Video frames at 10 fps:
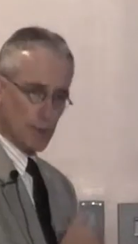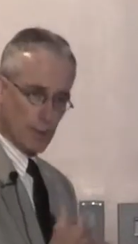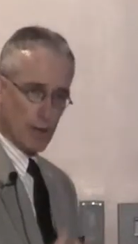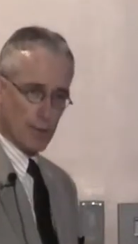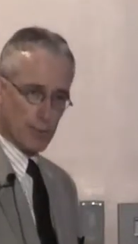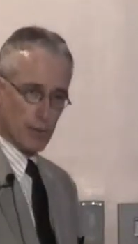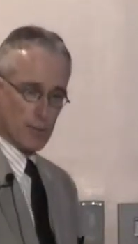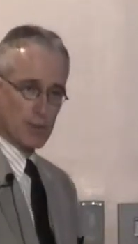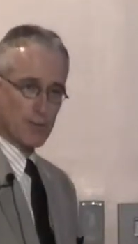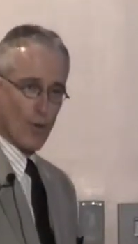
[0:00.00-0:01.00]
We do have
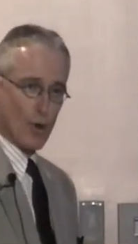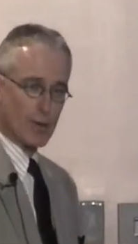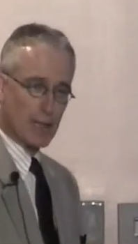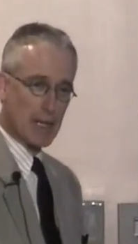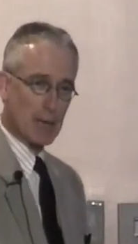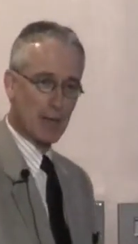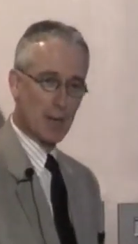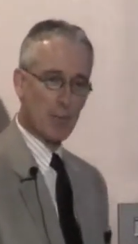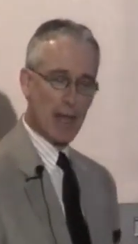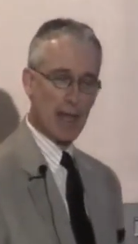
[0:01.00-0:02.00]
treatments for it to keep it
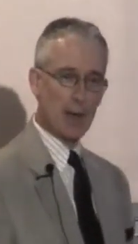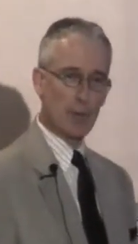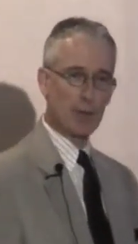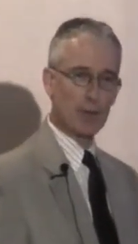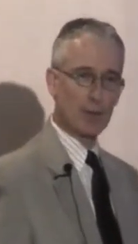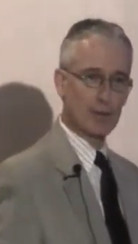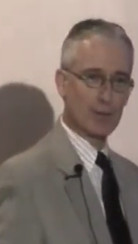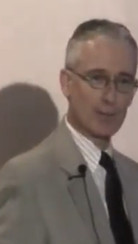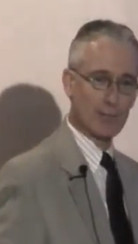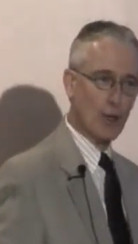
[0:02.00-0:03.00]
at bay, but
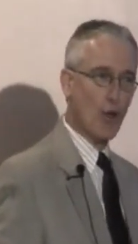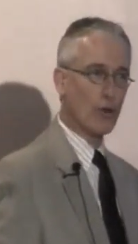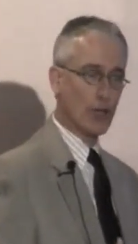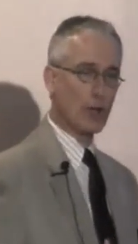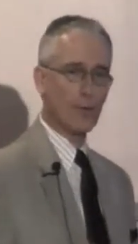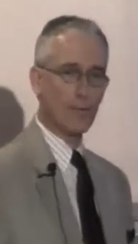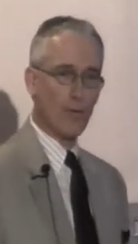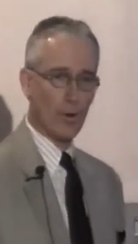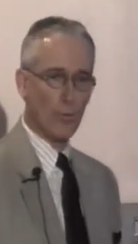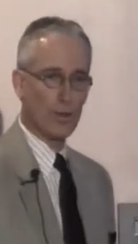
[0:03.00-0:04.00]
there's no cure
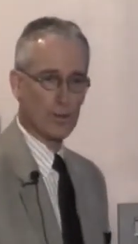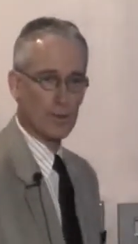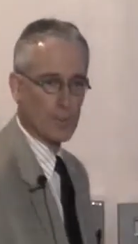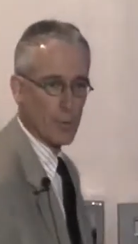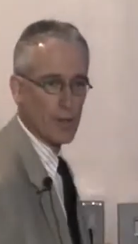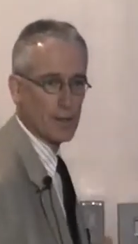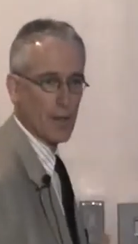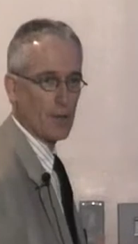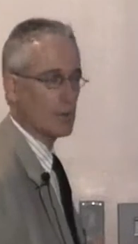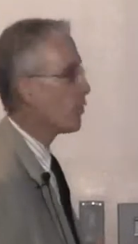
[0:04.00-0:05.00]
for it once it
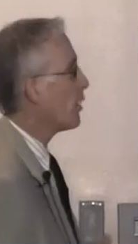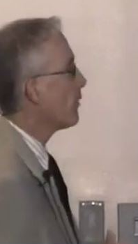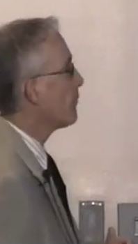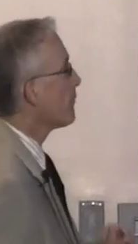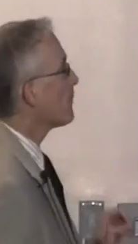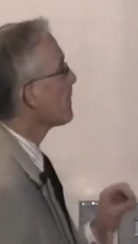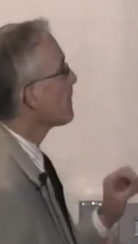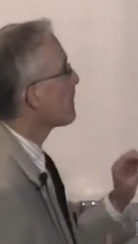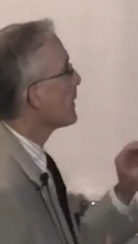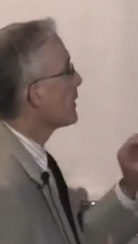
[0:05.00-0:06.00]
spreads elsewhere.
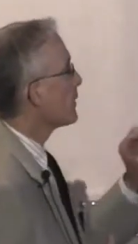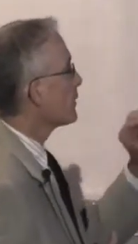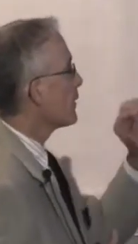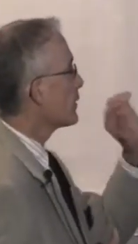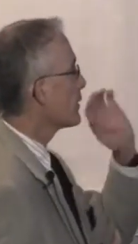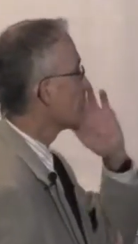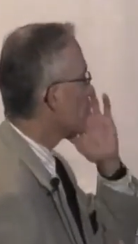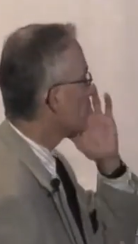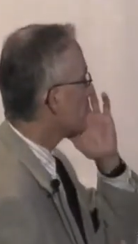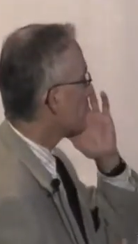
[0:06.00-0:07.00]
This is a
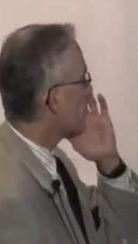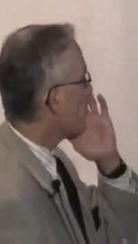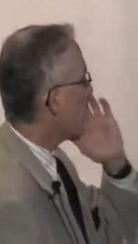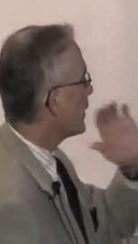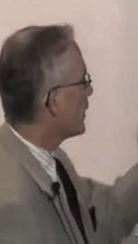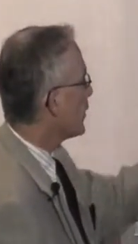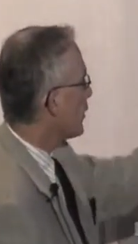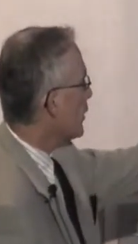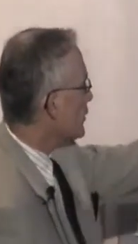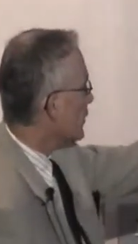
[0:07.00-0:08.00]
good slide here.